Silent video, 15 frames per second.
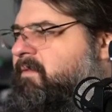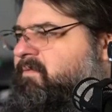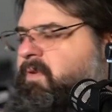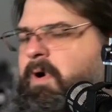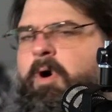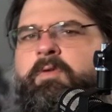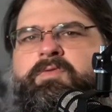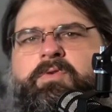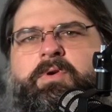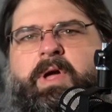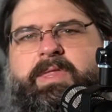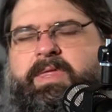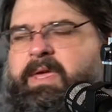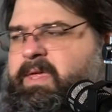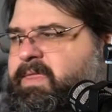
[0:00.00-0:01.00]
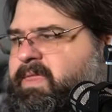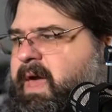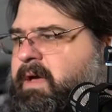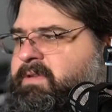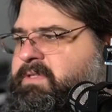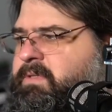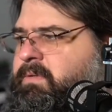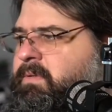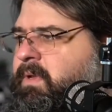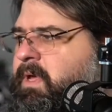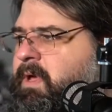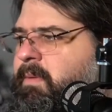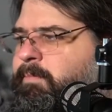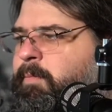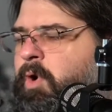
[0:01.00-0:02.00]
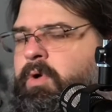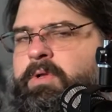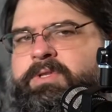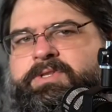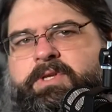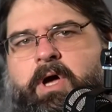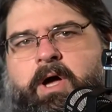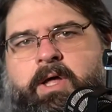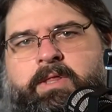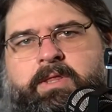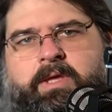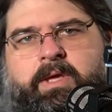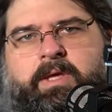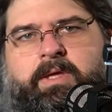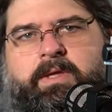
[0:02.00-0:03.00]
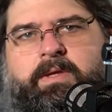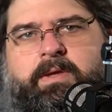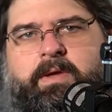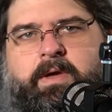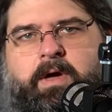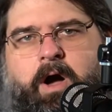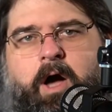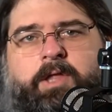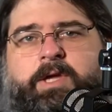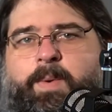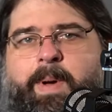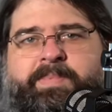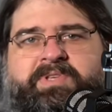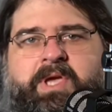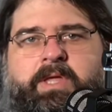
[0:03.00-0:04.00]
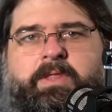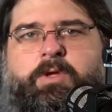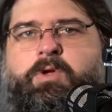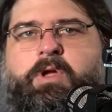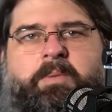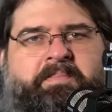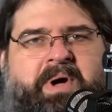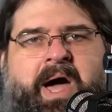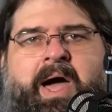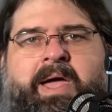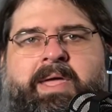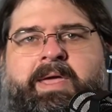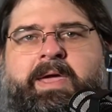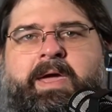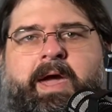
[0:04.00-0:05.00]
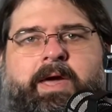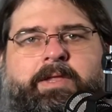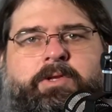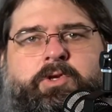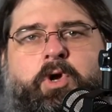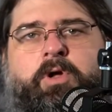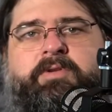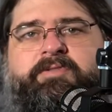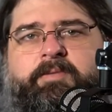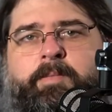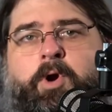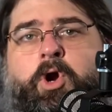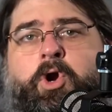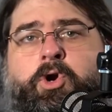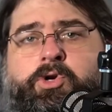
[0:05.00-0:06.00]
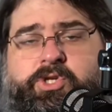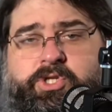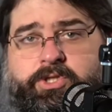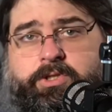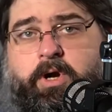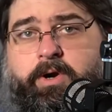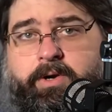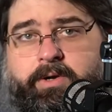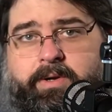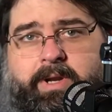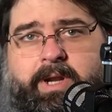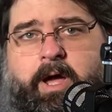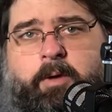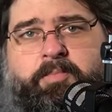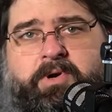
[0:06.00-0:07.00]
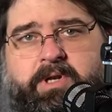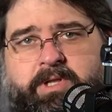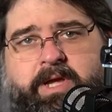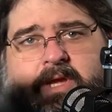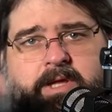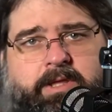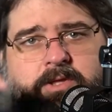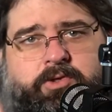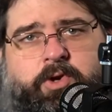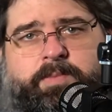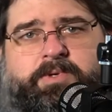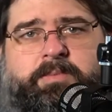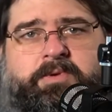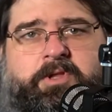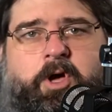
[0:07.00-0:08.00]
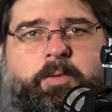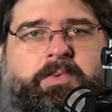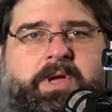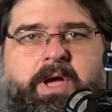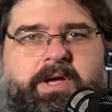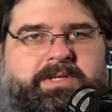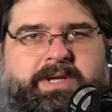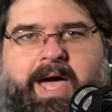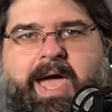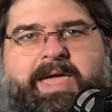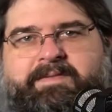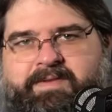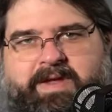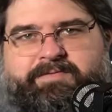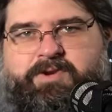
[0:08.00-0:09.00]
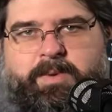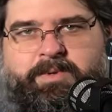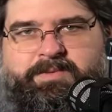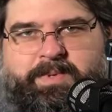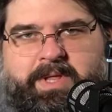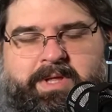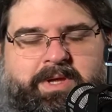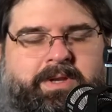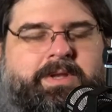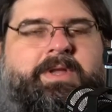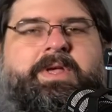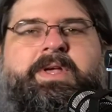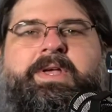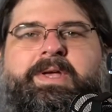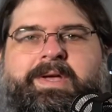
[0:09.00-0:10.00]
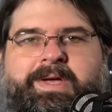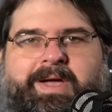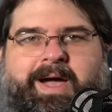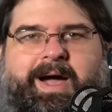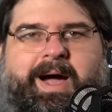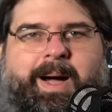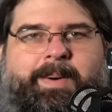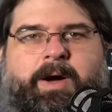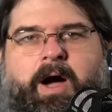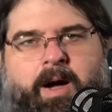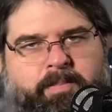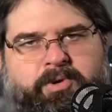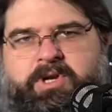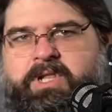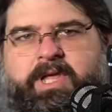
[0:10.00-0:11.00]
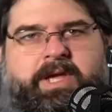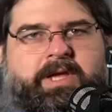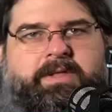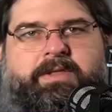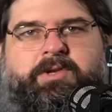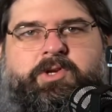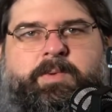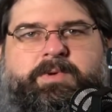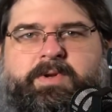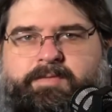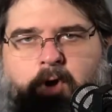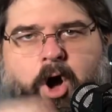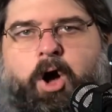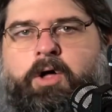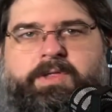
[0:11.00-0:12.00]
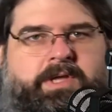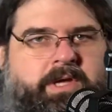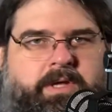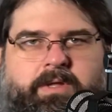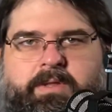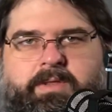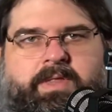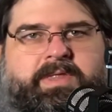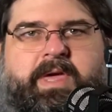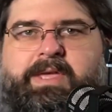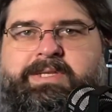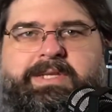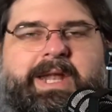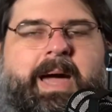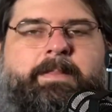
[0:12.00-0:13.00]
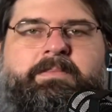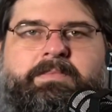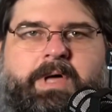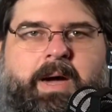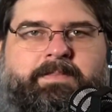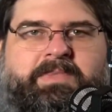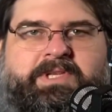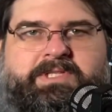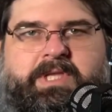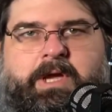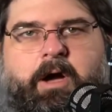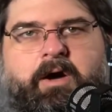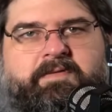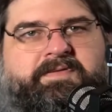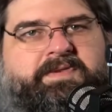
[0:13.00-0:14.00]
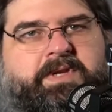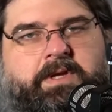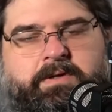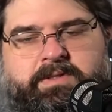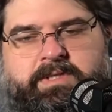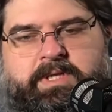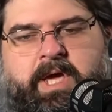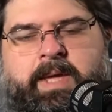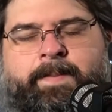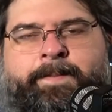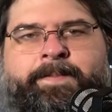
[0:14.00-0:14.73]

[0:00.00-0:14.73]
over, I think, 1,000 molds on their website that you can buy, and it's called from Hirschstart. And I'll put a link in the description below because I even have trouble spelling it. I'll put a link in the description of all the things that I'm listing off here today.